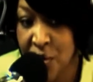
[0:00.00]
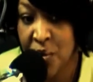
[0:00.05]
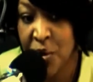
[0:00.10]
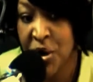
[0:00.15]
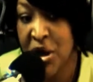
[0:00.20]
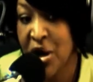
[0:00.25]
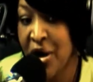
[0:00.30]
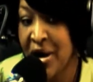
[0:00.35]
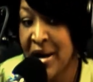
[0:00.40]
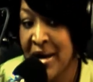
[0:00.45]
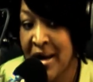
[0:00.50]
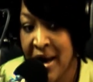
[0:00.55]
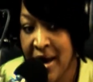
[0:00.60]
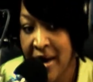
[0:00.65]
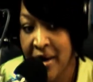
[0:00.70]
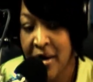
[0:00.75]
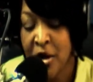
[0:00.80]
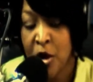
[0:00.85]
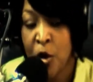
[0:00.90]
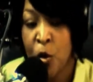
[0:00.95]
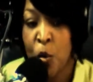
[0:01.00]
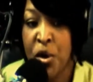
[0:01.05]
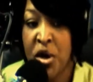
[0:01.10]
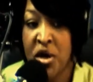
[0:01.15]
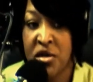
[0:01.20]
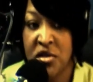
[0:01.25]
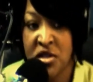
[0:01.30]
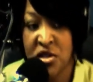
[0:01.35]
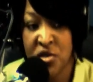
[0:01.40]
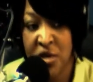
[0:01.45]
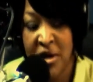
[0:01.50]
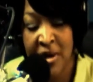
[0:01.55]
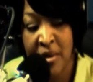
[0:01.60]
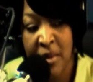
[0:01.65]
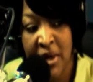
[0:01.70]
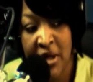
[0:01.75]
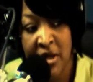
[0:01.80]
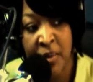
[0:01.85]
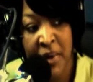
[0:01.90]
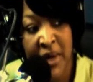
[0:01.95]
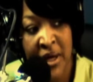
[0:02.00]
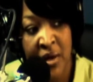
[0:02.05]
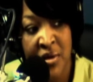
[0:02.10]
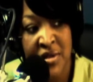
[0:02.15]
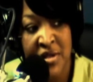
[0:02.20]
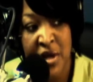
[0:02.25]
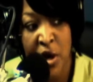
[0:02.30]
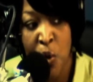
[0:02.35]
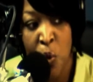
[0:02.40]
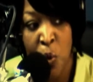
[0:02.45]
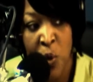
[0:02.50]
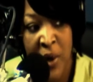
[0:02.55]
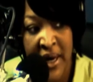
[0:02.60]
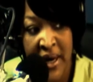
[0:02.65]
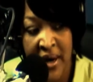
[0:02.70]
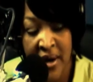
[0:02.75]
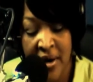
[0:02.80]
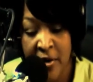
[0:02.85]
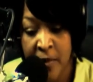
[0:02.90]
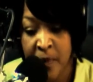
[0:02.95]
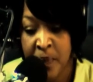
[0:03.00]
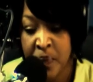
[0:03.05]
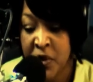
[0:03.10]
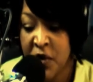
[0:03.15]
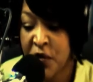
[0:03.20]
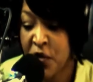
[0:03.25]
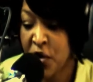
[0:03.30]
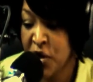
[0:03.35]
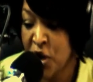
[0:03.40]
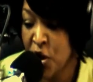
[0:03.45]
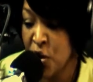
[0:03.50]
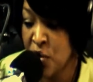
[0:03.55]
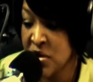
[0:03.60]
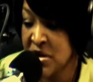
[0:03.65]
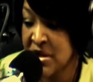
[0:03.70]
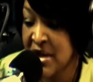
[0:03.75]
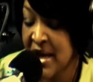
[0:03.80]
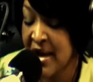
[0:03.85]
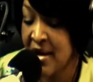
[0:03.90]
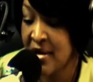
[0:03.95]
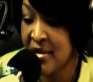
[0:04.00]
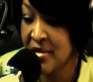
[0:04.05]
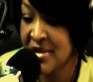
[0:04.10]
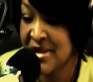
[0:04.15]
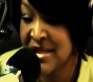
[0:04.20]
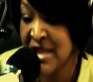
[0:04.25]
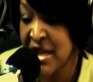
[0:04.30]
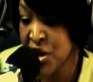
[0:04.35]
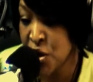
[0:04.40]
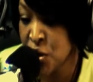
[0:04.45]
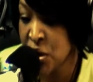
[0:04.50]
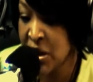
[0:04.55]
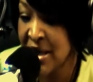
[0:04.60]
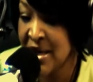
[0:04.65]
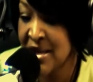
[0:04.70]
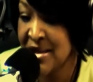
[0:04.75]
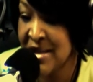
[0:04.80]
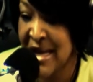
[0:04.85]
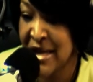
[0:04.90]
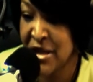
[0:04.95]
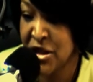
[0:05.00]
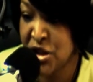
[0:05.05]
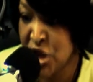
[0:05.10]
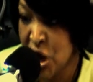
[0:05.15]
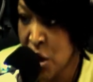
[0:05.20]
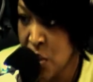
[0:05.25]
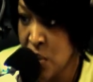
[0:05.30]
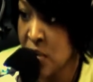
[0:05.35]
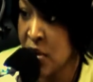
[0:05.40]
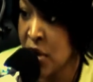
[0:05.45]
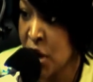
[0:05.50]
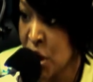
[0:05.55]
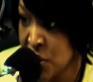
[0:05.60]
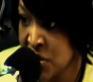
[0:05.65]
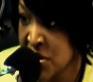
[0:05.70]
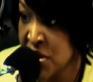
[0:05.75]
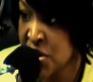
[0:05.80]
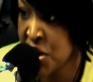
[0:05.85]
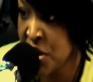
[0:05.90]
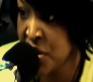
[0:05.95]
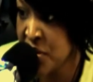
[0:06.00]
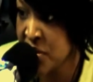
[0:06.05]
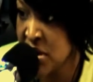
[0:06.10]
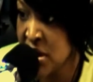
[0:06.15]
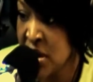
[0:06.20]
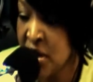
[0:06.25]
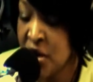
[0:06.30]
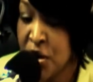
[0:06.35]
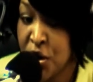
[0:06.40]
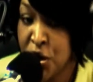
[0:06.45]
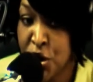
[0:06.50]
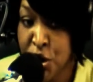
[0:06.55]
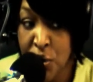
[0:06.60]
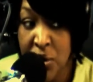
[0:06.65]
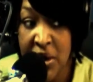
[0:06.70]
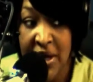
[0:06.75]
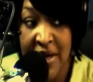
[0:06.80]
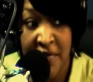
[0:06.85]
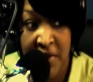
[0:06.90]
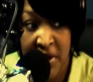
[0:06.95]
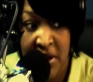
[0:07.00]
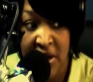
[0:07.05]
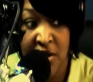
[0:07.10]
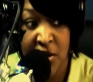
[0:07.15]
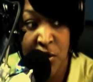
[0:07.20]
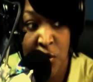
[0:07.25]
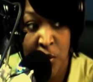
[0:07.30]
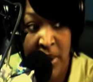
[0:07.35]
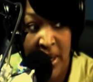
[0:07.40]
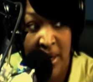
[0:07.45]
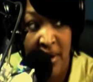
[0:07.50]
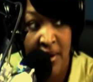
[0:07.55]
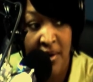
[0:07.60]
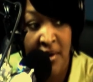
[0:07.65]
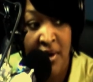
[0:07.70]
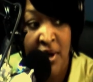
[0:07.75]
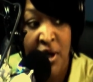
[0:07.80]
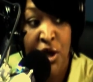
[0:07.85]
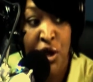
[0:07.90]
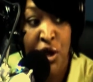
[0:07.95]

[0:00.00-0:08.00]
We are not. We are just trying to make the parents aware. For those that send your kids and don't go to church, you definitely need to do better.